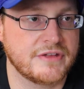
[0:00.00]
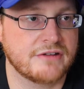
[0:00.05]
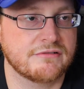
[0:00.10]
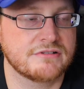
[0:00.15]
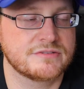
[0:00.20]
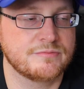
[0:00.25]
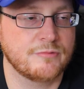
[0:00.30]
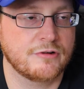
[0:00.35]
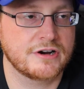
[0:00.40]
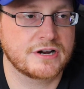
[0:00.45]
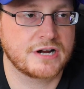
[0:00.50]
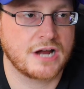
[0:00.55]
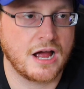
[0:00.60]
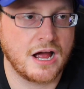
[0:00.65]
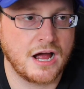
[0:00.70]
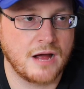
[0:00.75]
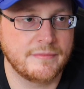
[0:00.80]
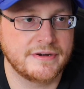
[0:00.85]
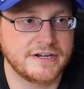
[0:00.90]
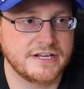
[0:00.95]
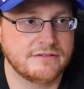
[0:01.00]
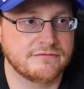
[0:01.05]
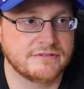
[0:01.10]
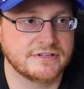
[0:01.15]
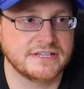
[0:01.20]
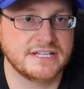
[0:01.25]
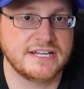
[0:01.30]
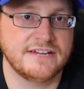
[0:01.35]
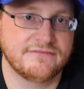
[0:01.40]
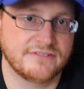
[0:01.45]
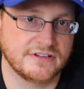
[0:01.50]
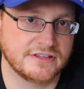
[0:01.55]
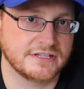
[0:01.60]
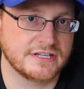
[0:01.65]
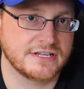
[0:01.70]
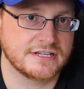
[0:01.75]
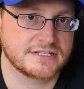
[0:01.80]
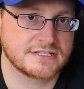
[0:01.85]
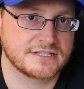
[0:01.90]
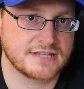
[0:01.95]
There was more comedy relief in
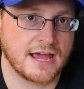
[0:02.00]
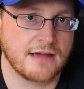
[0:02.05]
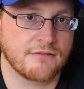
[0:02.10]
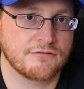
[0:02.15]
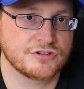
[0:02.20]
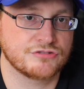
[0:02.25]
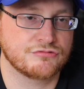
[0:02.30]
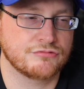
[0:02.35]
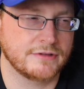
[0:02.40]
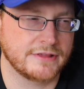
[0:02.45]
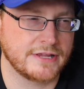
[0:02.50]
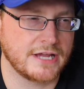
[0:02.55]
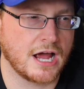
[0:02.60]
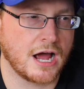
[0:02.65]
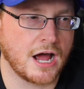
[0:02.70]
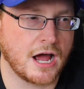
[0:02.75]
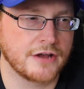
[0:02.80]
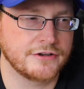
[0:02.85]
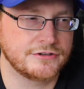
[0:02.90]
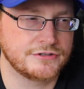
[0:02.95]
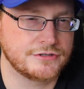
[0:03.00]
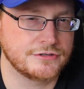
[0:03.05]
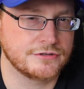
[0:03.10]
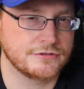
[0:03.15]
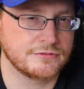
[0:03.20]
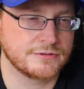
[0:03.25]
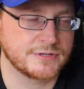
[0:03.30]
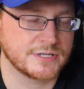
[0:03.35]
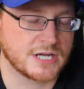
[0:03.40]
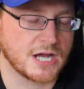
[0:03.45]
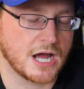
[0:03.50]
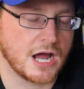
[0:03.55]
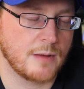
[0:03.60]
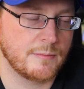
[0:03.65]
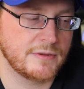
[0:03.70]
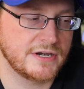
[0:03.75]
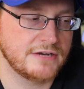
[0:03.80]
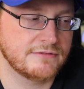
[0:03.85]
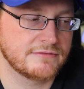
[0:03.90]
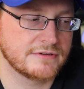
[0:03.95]
this. That was really odd too. The
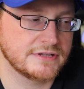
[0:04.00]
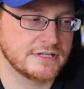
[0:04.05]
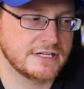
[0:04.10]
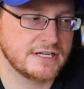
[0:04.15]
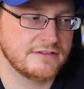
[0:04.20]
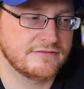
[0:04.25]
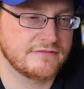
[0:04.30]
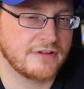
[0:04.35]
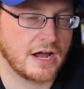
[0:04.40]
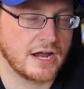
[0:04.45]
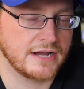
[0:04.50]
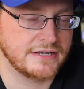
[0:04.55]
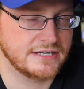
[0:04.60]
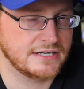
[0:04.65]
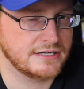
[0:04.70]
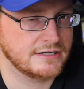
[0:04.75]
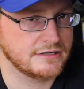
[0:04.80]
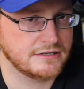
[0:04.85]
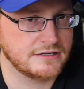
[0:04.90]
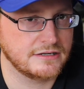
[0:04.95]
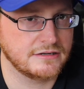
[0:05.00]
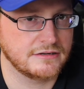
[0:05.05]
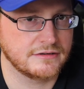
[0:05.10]
comedy relief I didn't